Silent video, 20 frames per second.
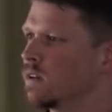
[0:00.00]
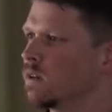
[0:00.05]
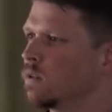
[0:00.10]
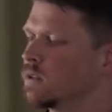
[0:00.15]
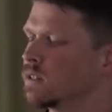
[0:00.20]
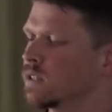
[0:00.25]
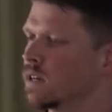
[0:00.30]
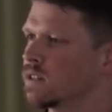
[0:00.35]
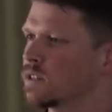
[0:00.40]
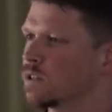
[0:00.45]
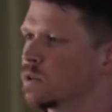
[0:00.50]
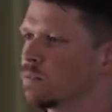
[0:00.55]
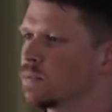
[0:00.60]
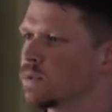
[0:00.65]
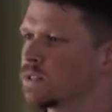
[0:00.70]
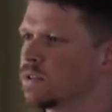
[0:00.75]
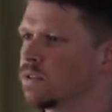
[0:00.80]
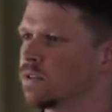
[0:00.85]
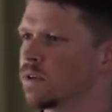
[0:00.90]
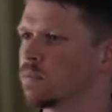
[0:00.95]
who was also
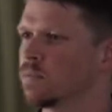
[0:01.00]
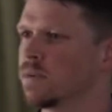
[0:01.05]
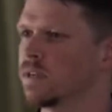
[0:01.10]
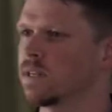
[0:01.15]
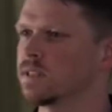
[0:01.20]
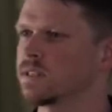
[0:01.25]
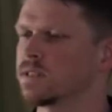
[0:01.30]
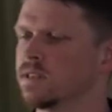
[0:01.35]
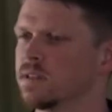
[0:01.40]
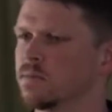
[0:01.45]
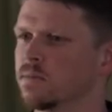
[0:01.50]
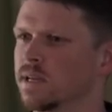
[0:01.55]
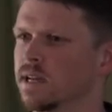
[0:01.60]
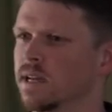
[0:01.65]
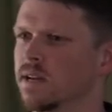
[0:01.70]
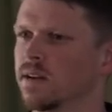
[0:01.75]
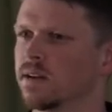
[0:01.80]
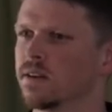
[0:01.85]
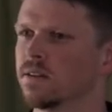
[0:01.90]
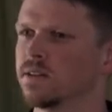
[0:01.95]
pursuing a PhD in
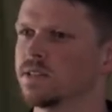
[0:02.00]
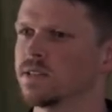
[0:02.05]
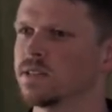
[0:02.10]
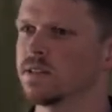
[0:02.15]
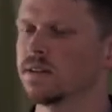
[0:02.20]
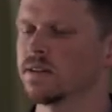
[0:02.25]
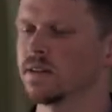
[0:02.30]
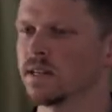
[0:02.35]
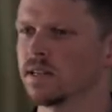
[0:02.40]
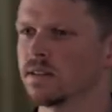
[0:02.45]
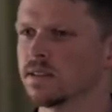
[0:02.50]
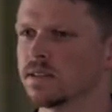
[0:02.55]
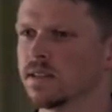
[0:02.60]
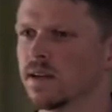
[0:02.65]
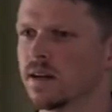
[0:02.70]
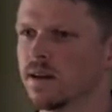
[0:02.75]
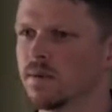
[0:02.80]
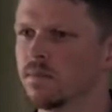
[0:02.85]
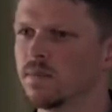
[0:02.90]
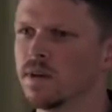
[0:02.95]
mechanical engineering at the
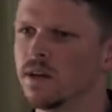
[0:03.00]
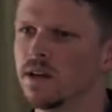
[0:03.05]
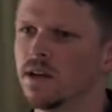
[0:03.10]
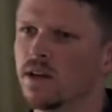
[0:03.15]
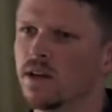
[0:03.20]
time.